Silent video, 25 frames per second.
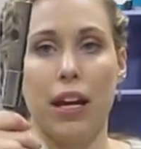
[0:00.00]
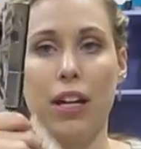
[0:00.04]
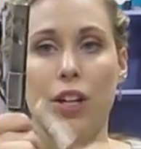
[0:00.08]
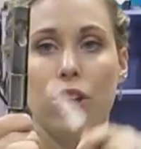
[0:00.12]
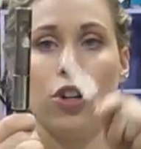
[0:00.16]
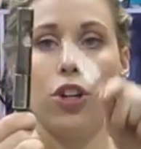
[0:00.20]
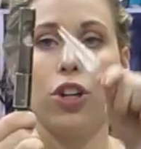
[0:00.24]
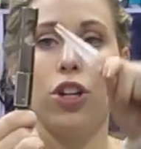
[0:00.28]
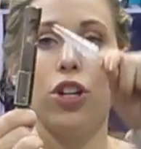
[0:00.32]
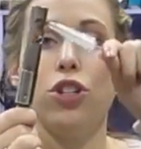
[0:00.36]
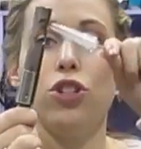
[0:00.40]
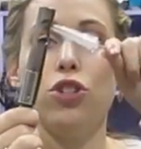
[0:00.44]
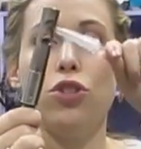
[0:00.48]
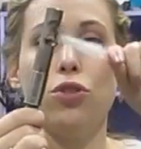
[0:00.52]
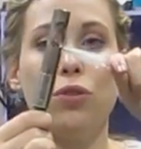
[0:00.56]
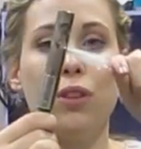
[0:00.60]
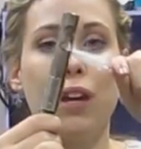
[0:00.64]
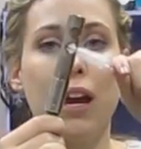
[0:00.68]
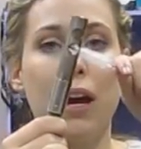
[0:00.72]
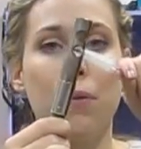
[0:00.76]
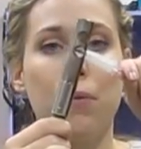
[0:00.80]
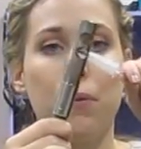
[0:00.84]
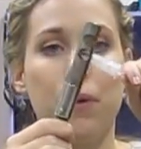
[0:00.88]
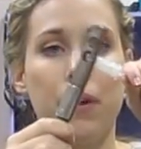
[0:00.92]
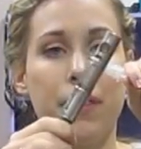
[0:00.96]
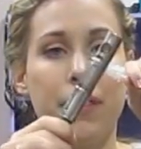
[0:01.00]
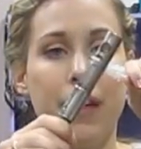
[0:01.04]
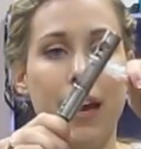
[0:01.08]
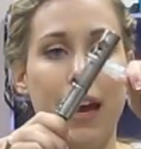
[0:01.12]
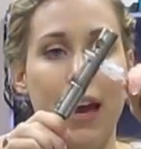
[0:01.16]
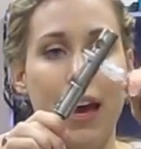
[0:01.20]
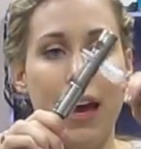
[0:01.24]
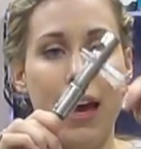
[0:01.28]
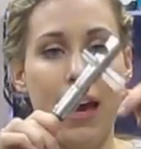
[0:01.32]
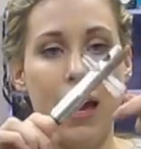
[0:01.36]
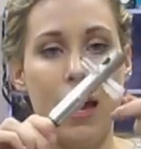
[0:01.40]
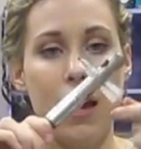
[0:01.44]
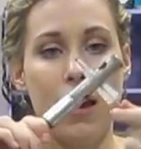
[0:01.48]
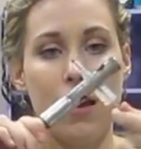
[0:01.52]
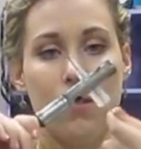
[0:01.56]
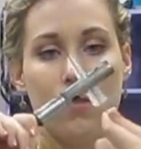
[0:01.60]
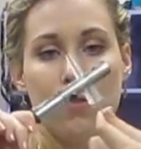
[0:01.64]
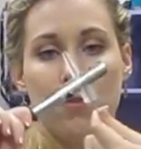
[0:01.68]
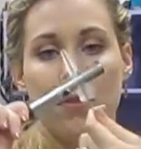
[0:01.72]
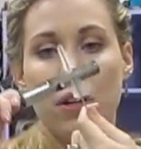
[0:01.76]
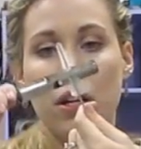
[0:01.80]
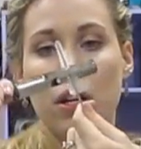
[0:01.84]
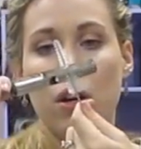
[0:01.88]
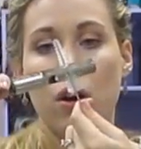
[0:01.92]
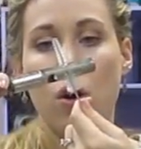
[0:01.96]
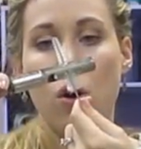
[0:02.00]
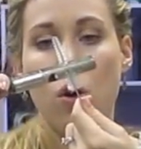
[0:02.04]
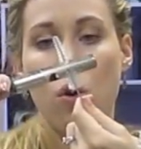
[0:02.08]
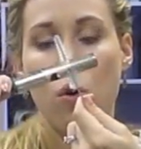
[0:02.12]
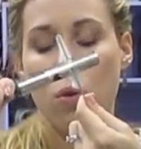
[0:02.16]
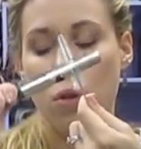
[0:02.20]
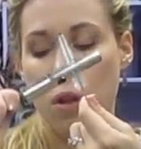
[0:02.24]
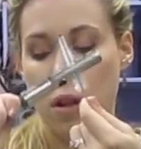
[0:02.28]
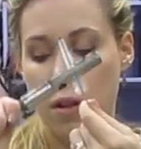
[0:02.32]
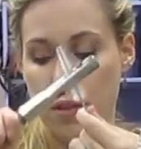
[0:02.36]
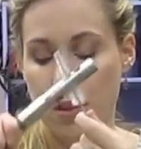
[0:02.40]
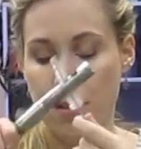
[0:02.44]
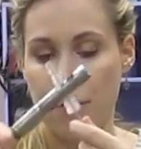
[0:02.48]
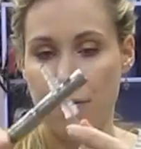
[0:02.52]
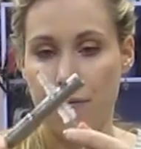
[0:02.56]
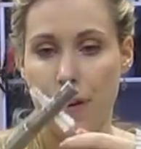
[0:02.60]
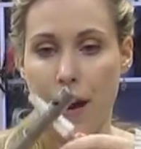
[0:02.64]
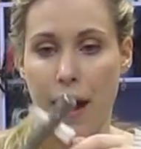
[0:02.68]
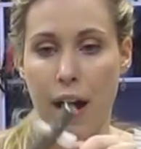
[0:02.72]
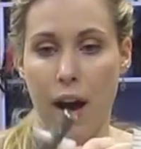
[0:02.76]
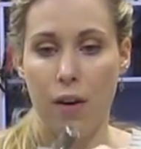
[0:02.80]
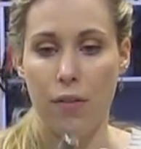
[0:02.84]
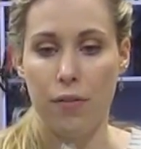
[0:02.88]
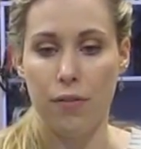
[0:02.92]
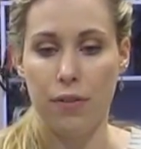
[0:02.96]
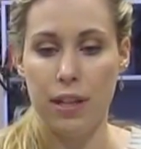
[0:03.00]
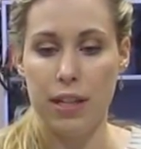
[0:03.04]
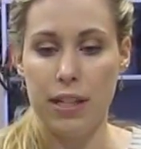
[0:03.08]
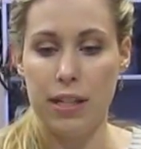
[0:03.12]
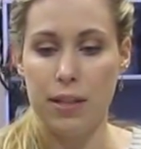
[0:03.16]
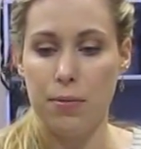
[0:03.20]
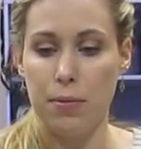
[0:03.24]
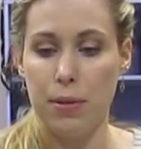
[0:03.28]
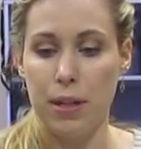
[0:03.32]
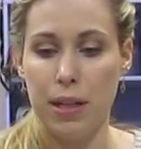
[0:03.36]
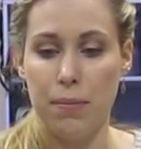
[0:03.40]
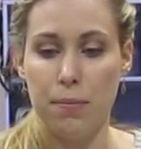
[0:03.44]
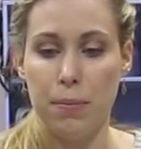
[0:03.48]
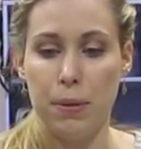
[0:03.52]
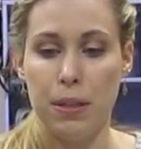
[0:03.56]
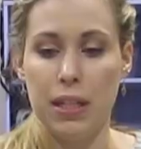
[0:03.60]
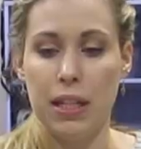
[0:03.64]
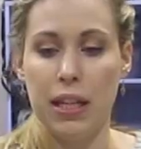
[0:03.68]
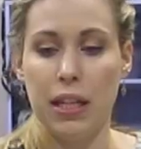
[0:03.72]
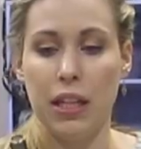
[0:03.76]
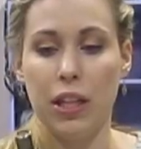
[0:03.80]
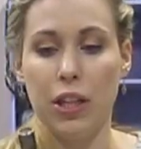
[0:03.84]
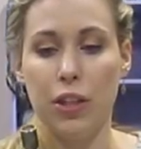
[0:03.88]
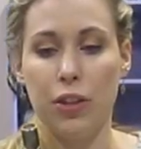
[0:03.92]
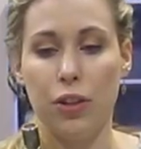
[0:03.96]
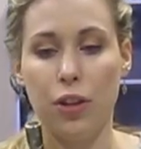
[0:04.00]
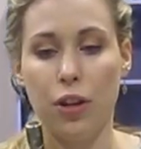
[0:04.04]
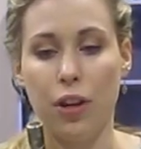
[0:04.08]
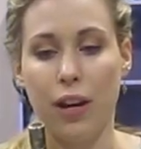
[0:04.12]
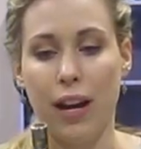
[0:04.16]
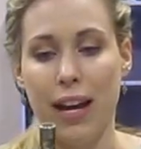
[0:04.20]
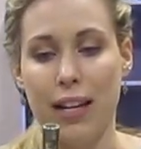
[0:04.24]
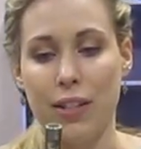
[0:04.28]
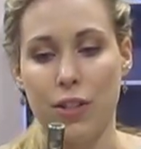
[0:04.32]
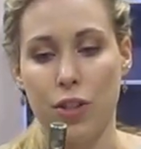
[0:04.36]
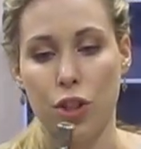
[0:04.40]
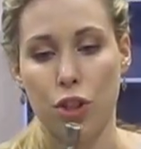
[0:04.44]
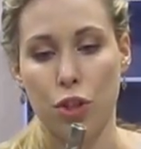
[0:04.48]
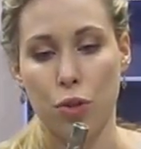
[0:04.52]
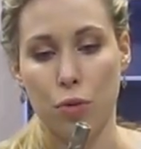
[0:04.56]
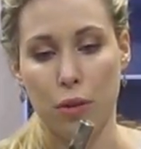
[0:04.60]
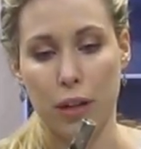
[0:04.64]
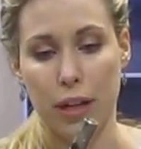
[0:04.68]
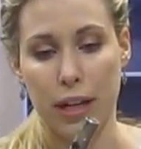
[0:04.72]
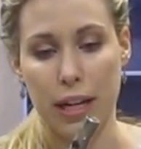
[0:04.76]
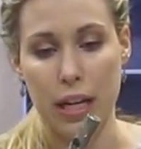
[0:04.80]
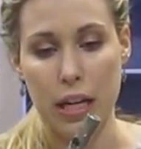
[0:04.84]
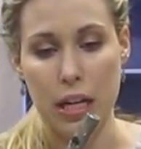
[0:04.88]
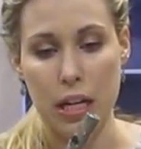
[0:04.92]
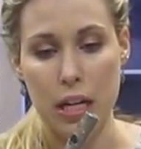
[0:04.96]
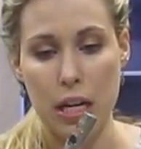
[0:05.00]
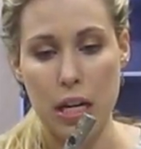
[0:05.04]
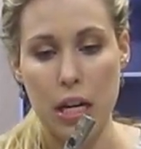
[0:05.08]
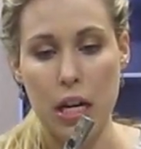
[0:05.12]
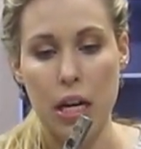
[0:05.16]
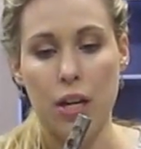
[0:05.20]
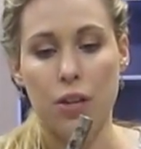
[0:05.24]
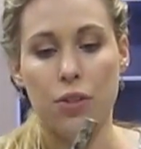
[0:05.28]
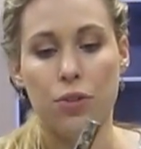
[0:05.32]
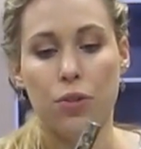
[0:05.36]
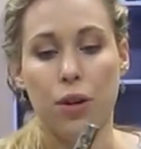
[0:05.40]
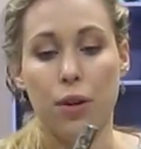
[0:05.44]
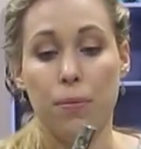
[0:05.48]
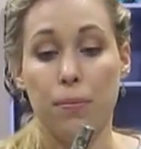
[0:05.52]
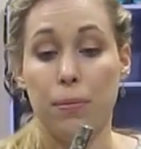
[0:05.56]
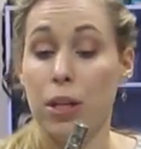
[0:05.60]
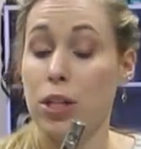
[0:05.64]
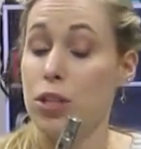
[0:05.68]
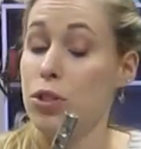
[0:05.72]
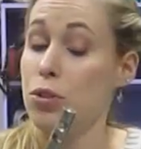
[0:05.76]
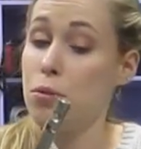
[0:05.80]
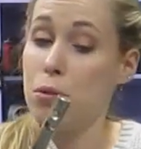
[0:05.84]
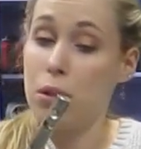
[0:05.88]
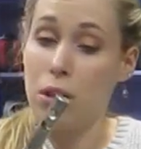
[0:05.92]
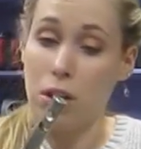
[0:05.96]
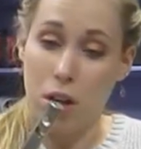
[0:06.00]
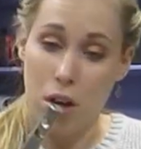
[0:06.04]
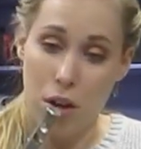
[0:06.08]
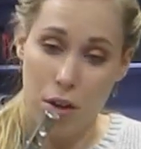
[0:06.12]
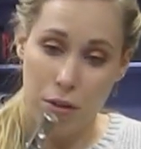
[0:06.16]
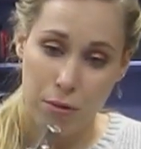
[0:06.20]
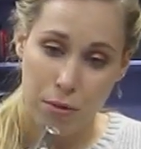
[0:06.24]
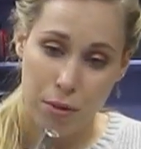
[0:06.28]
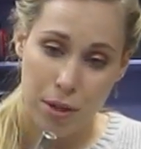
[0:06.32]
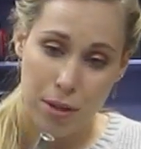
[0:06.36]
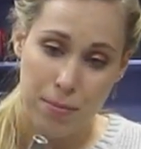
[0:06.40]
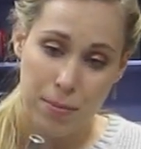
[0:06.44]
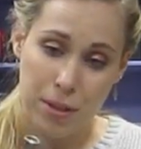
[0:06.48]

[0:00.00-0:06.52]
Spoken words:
And you're gonna do that with every hole on the valve. This one in particular has 3, so I'm gonna do it on all 3.